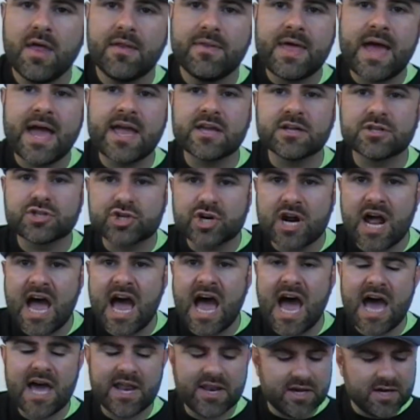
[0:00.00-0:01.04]
Now you
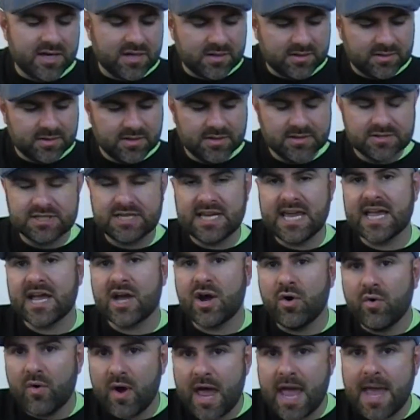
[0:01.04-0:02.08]
try to take
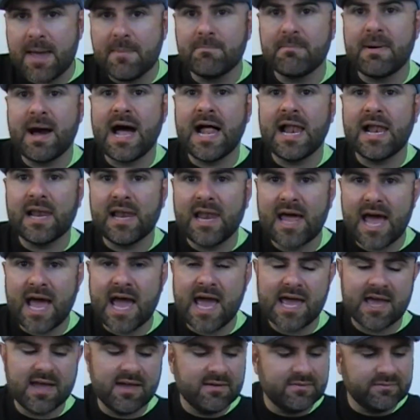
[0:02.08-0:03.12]
away my
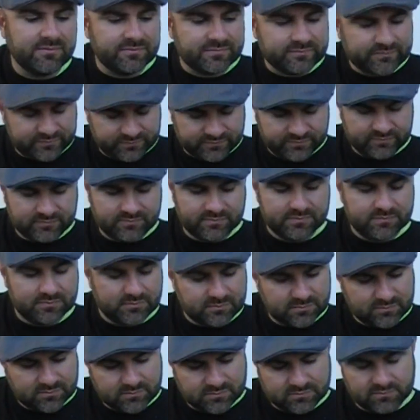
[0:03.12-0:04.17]
life
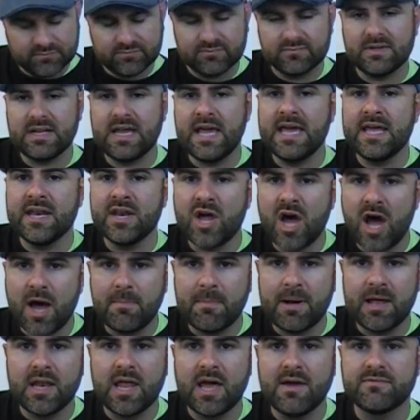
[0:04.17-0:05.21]
and all
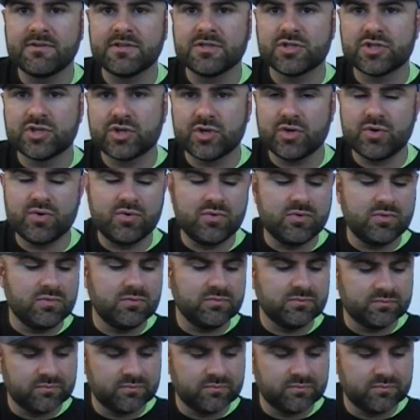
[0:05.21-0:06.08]
my loving too.